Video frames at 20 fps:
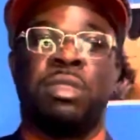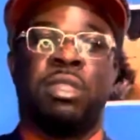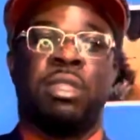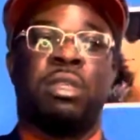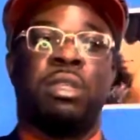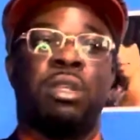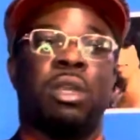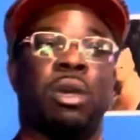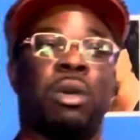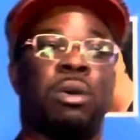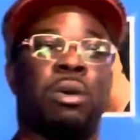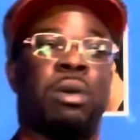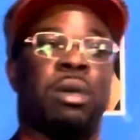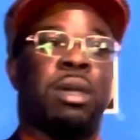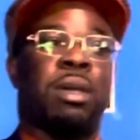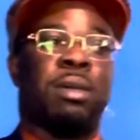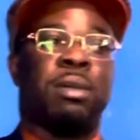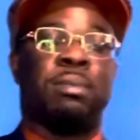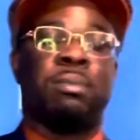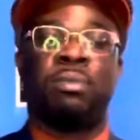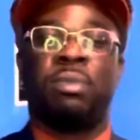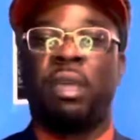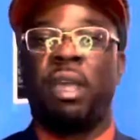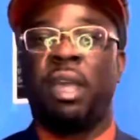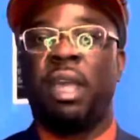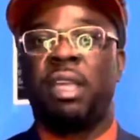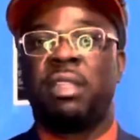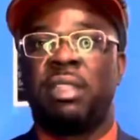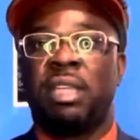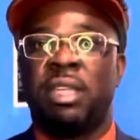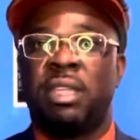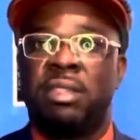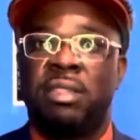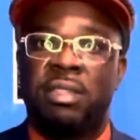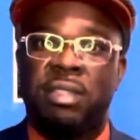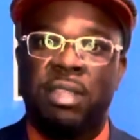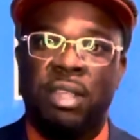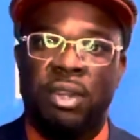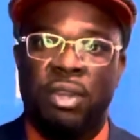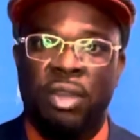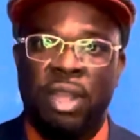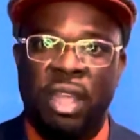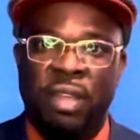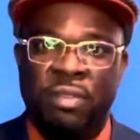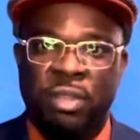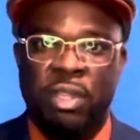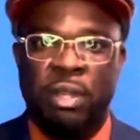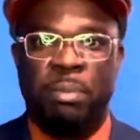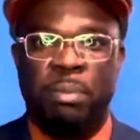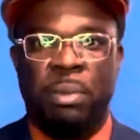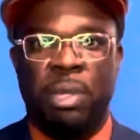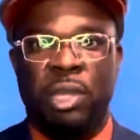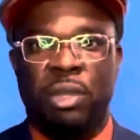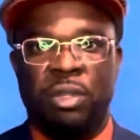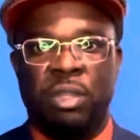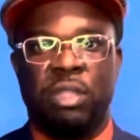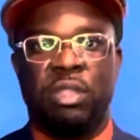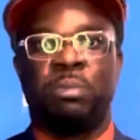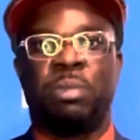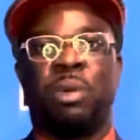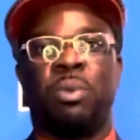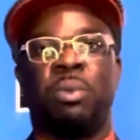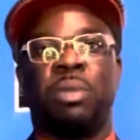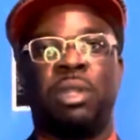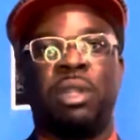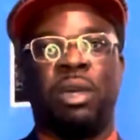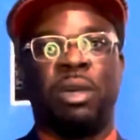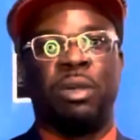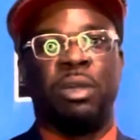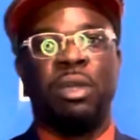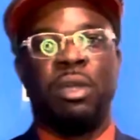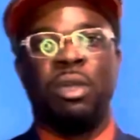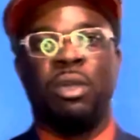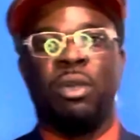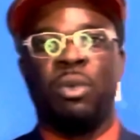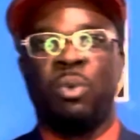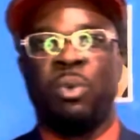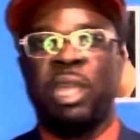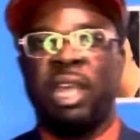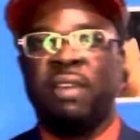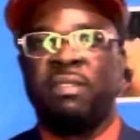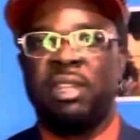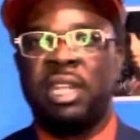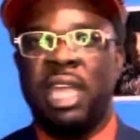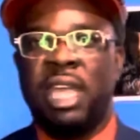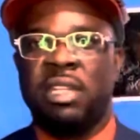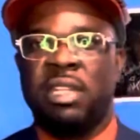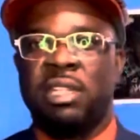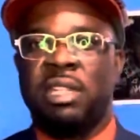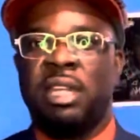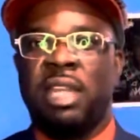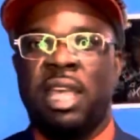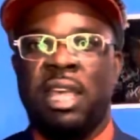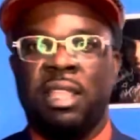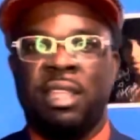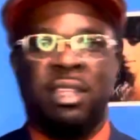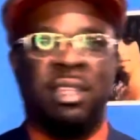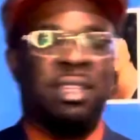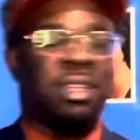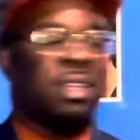you know, uh, as they consider African Americans, but we know we have a nationality.